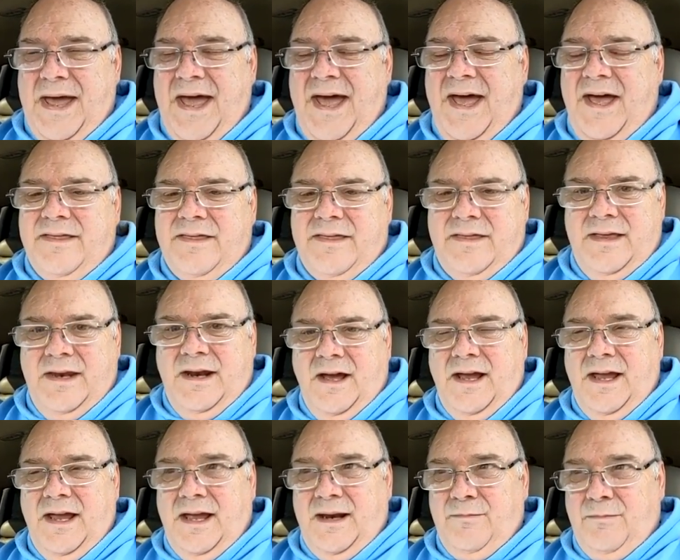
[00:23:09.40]
path that
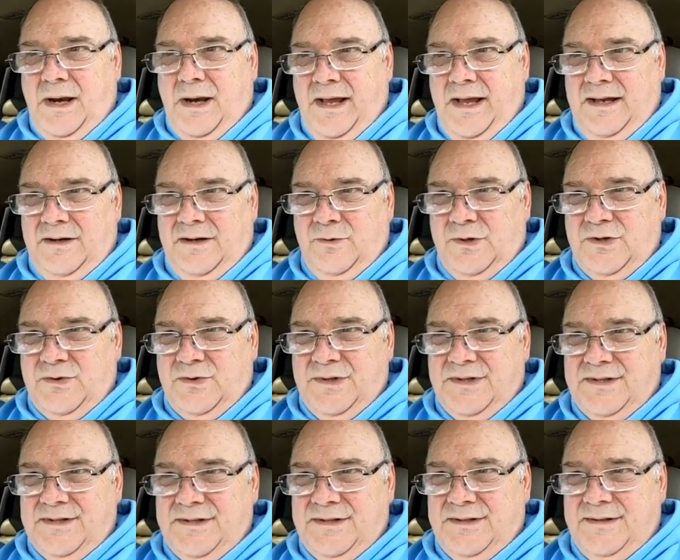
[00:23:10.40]
I had planned, which
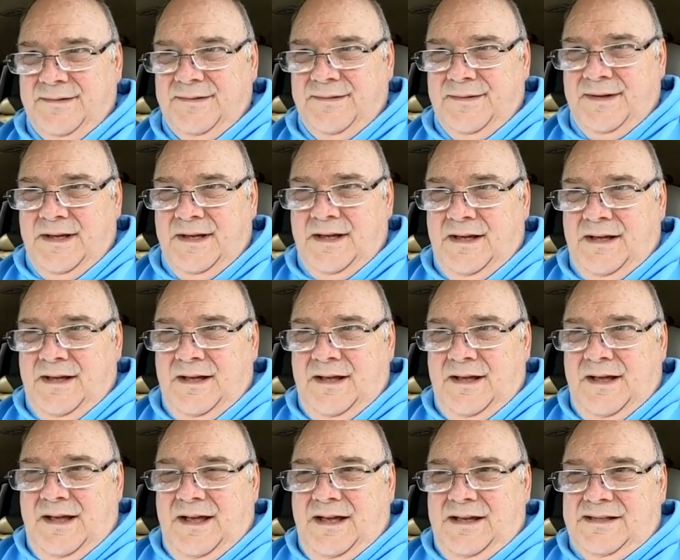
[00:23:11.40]
was
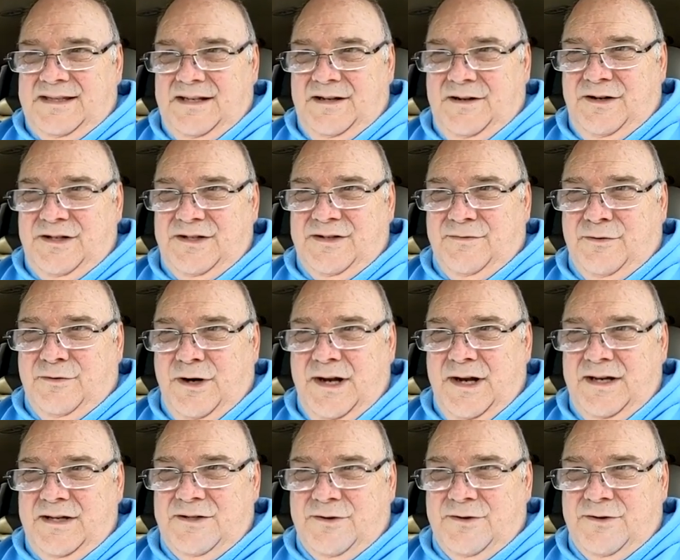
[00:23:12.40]
a series of
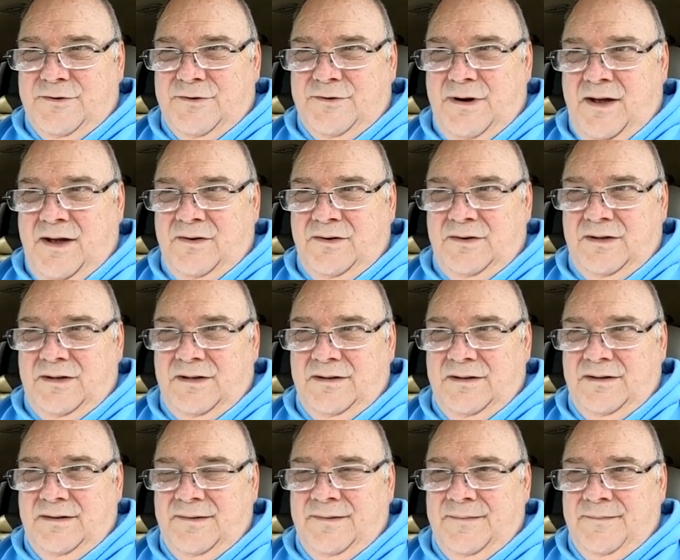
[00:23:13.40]
rings around,
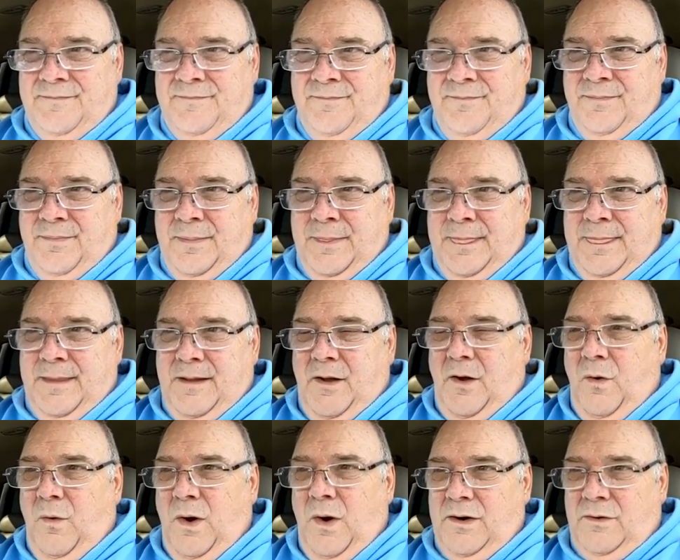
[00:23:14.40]

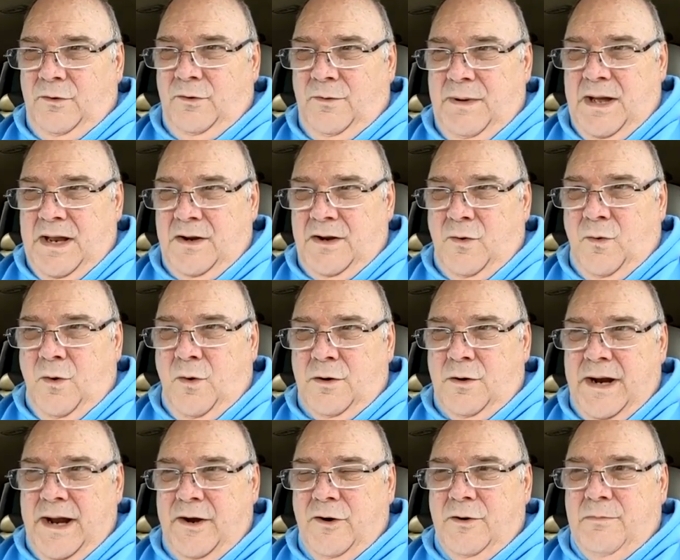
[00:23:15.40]
I don't know, about a
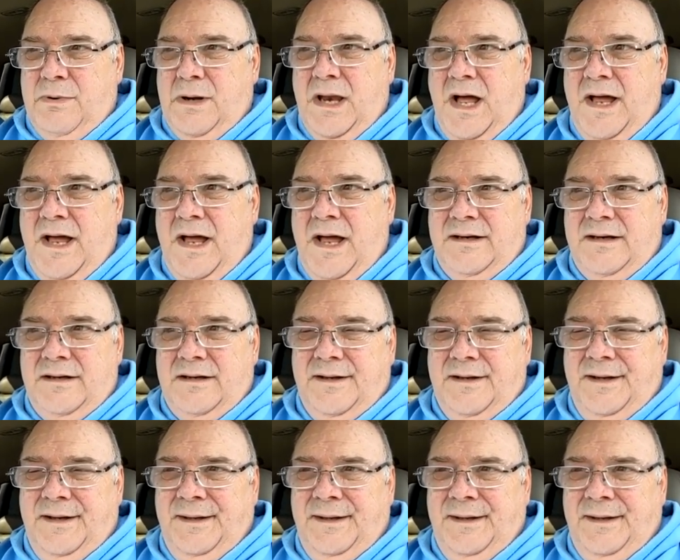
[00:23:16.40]
1/4 acre plot.
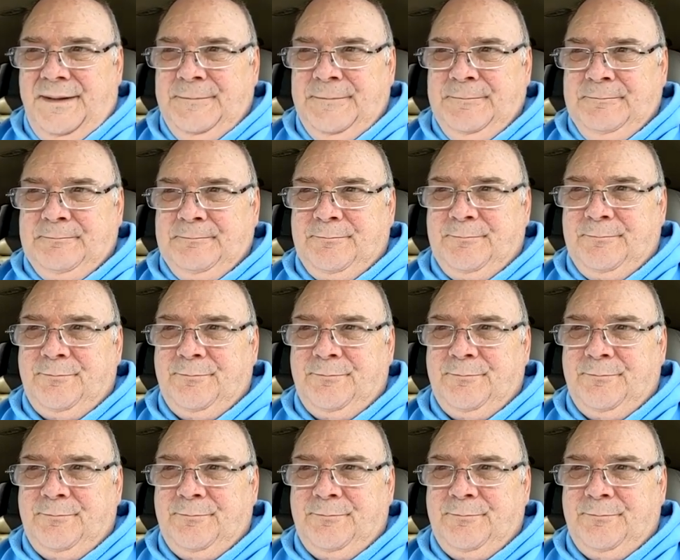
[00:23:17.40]
And